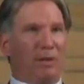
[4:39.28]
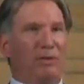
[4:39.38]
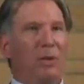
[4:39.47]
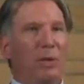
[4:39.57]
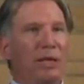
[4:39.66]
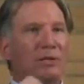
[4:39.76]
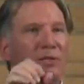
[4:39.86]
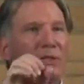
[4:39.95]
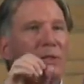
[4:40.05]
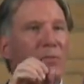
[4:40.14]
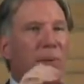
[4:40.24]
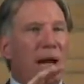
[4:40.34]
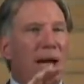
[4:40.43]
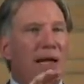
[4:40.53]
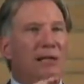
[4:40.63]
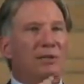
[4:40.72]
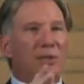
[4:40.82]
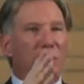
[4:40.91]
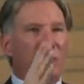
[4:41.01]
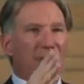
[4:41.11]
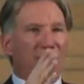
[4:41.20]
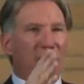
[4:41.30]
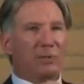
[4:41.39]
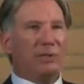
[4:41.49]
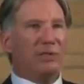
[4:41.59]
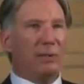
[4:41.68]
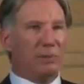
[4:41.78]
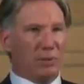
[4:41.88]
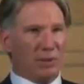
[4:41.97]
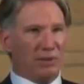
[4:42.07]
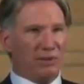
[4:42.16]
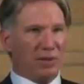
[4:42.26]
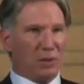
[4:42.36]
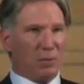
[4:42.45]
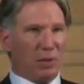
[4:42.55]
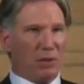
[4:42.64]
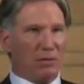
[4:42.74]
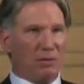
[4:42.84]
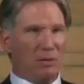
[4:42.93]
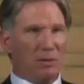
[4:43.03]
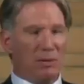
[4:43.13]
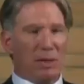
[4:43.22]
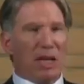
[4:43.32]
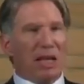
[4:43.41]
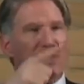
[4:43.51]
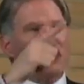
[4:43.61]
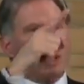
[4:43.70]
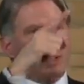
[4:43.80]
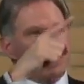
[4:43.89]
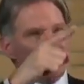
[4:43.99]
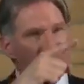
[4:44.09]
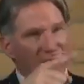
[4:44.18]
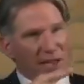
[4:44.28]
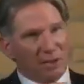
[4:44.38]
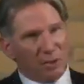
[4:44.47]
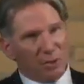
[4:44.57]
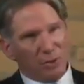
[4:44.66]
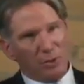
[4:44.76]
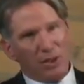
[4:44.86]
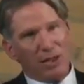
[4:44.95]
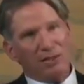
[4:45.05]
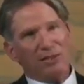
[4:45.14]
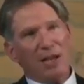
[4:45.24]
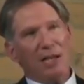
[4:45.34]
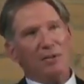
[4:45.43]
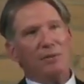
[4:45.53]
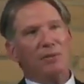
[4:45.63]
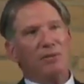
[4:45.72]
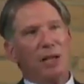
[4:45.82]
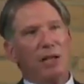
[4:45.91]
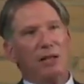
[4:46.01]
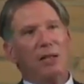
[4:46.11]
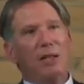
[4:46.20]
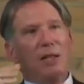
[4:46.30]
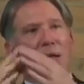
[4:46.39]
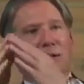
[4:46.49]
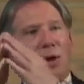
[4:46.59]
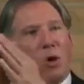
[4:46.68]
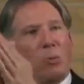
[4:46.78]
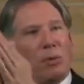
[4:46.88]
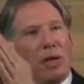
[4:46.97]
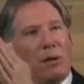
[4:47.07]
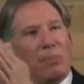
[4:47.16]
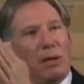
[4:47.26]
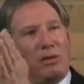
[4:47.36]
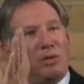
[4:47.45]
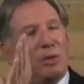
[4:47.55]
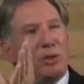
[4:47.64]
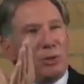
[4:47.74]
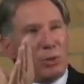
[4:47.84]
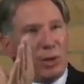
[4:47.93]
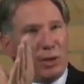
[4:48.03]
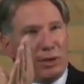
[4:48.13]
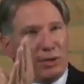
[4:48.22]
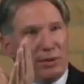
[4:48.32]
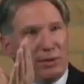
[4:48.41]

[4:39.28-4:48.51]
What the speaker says: So insulin binds to an insulin receptor on the cell wall, sends a signal through the inside of the cell to open up a sugar door